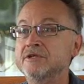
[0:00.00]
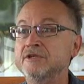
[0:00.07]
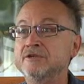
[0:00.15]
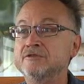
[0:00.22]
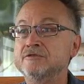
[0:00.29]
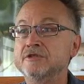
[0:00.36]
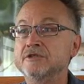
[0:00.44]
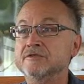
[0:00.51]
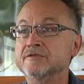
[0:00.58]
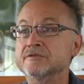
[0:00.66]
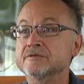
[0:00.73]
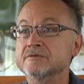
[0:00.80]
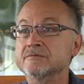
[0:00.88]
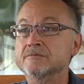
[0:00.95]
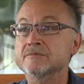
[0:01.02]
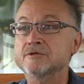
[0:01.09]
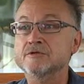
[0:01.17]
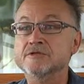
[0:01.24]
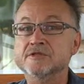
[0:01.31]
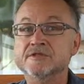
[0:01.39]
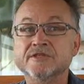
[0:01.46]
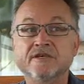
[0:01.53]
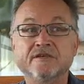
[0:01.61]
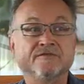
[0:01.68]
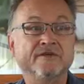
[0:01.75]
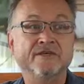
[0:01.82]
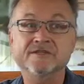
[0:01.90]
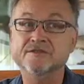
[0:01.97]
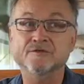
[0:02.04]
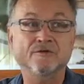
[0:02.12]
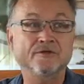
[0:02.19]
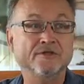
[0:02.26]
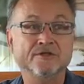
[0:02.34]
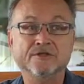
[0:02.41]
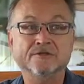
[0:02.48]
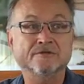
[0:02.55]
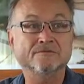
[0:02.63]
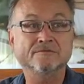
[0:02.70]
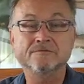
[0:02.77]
ignorance. Because the self has no lineage.